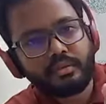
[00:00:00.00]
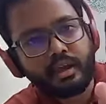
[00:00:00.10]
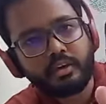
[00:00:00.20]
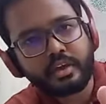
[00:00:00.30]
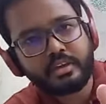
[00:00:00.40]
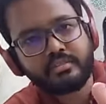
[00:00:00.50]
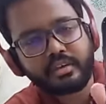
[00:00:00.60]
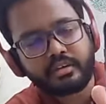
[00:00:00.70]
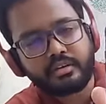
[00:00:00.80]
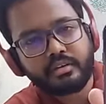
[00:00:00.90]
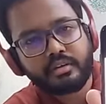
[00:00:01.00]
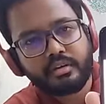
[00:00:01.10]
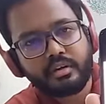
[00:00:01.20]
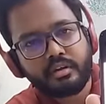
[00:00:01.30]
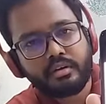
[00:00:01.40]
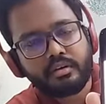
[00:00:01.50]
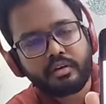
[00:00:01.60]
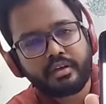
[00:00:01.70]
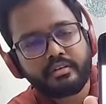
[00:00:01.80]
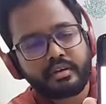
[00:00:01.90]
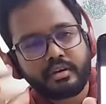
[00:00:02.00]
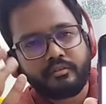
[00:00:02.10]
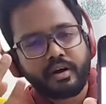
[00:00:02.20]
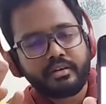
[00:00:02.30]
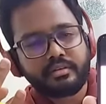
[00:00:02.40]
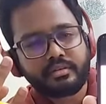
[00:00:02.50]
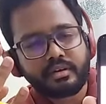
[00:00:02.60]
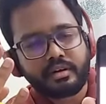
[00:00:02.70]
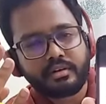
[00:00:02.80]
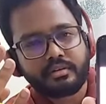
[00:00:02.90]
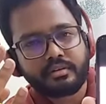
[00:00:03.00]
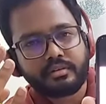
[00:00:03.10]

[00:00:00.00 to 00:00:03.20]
Yeah, you can see, you can see once uh,